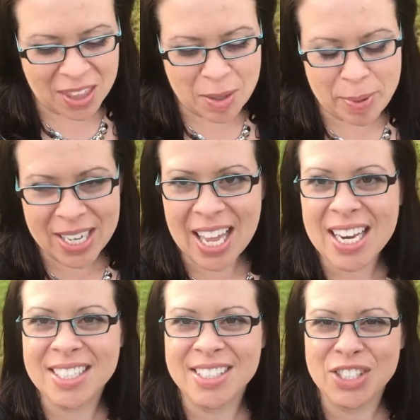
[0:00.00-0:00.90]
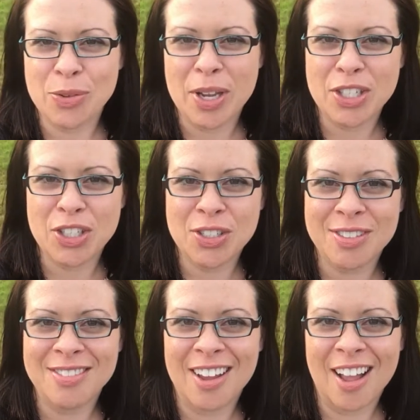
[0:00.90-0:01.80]
The banana
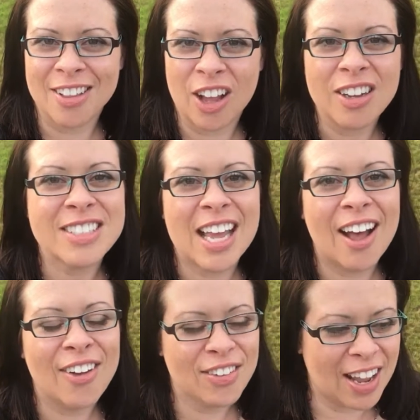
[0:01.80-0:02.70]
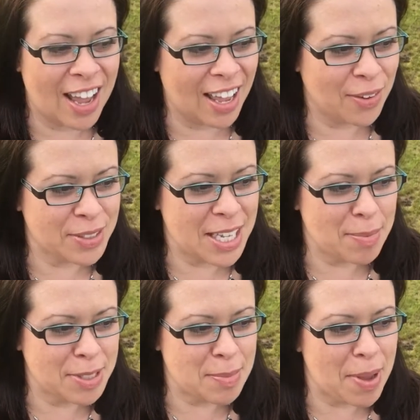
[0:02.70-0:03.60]
situation got locked down. I was
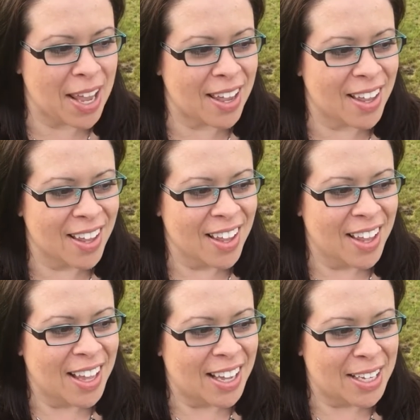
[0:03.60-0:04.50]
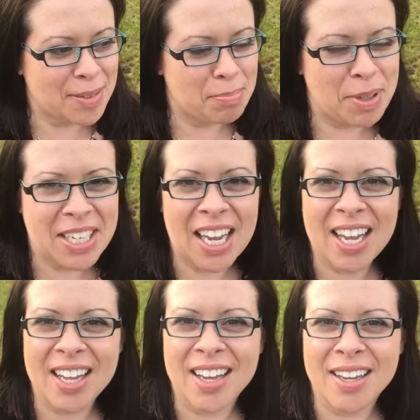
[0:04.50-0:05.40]
able to make um,
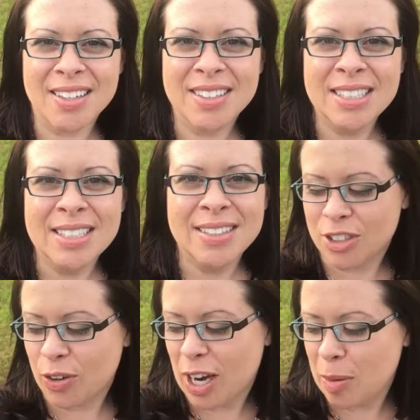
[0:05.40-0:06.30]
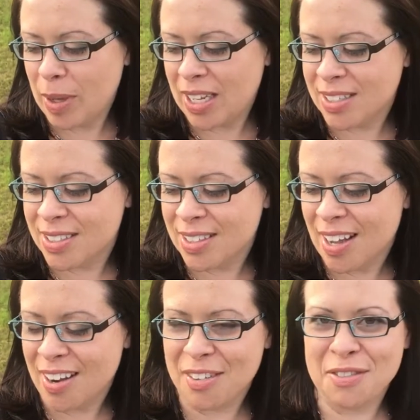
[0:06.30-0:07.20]
banana trail mix
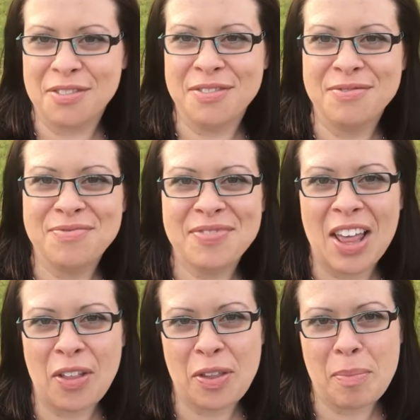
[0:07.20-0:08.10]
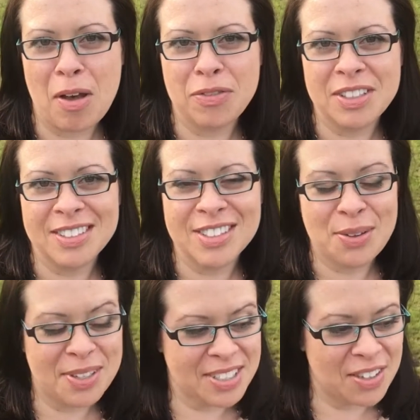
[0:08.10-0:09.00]
kind of healthy muffins,
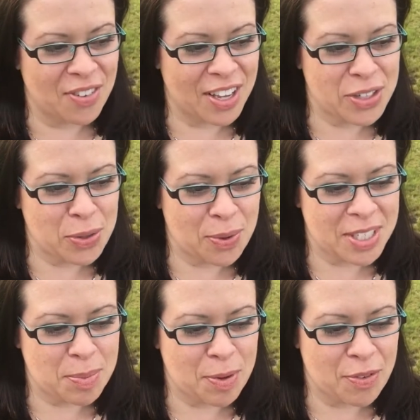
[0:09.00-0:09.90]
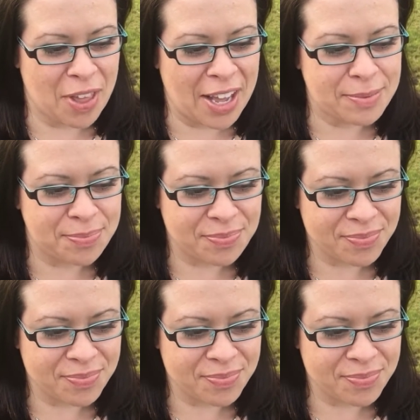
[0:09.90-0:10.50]
so I'll see if I can do a recipe for that.